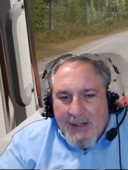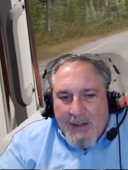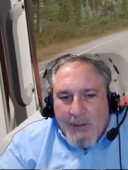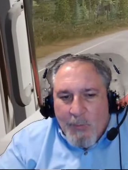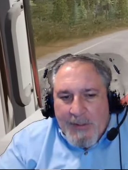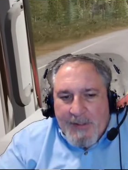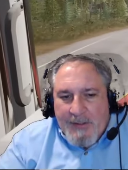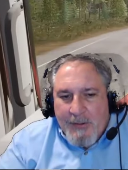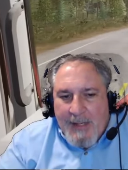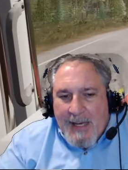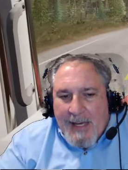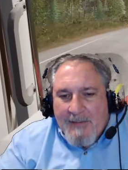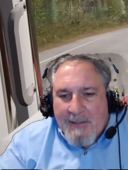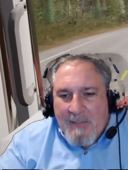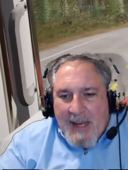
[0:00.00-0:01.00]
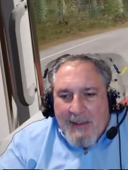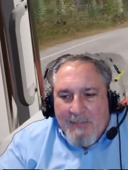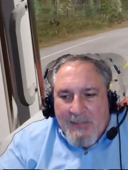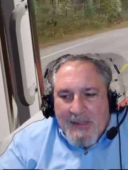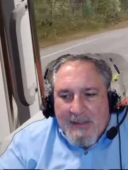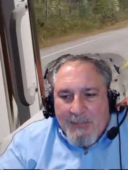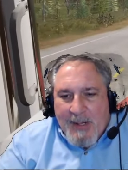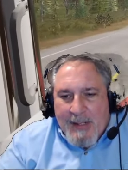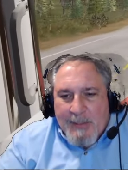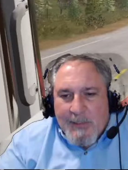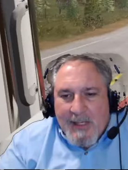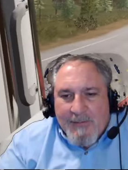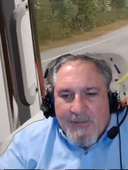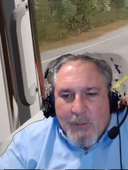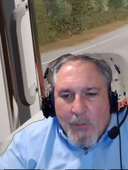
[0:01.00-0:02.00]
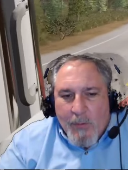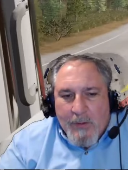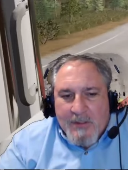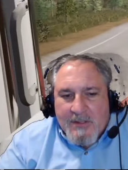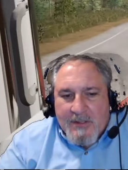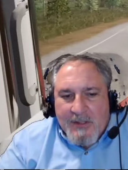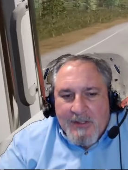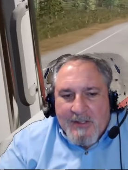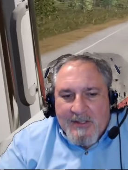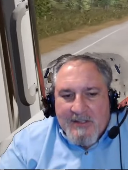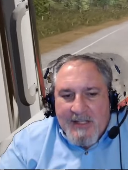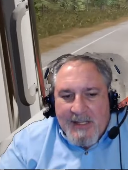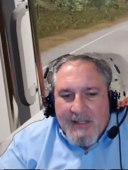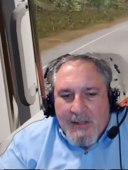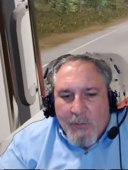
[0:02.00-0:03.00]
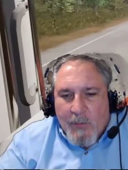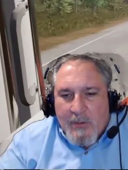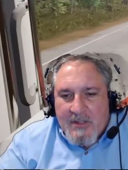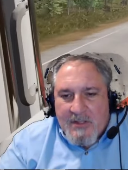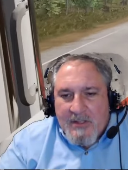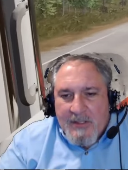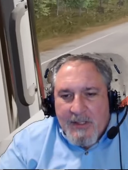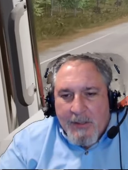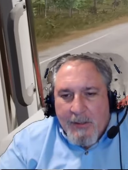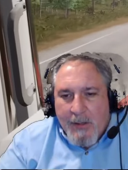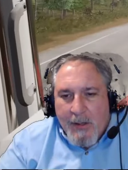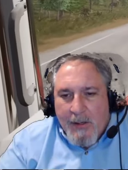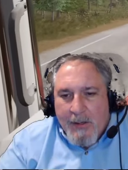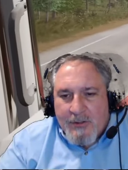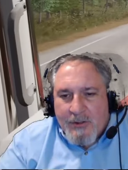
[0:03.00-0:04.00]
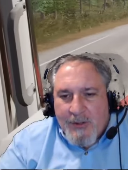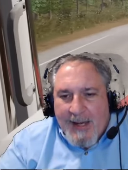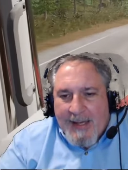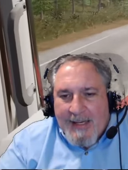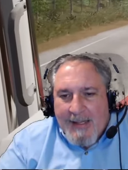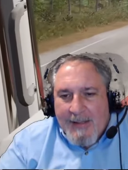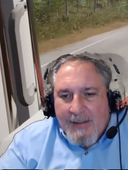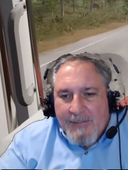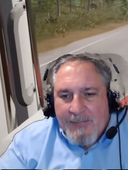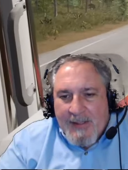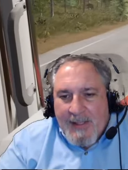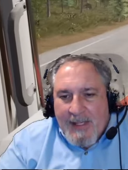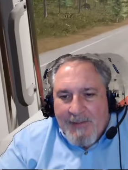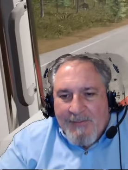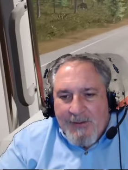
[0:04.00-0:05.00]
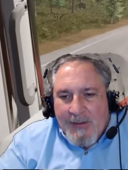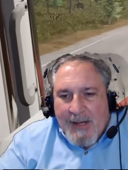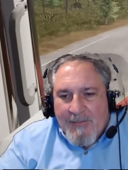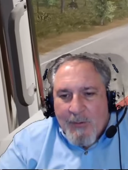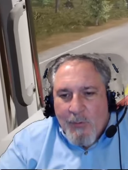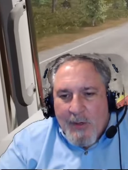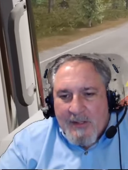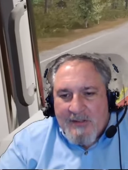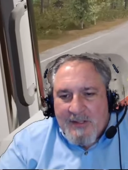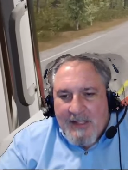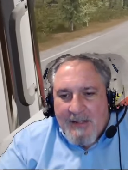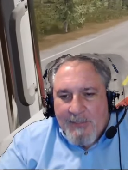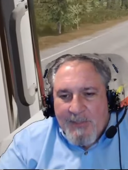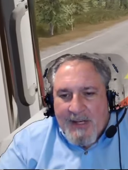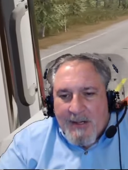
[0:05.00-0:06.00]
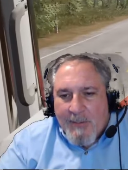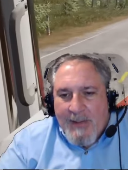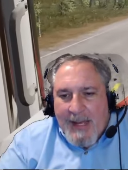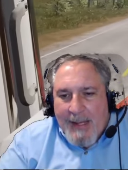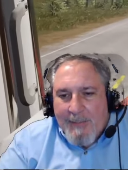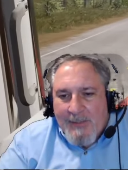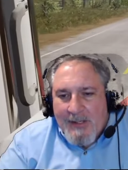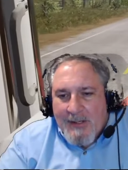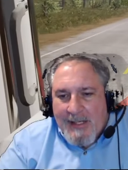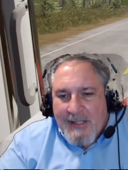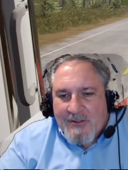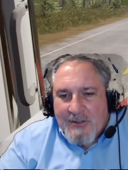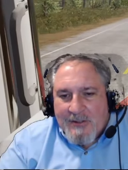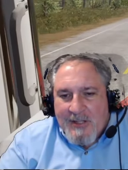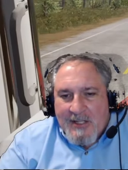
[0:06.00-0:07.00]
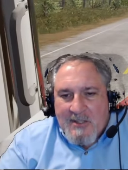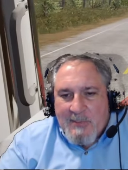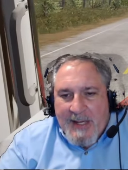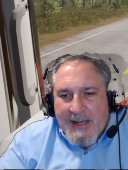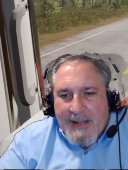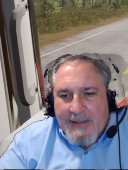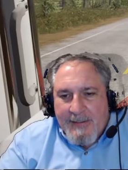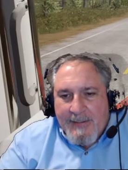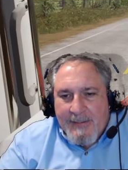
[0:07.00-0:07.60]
We do have the map in the bottom left corner, so you can see that we're still on track. If you ever want to see the bigger map, you can hit your touchpad.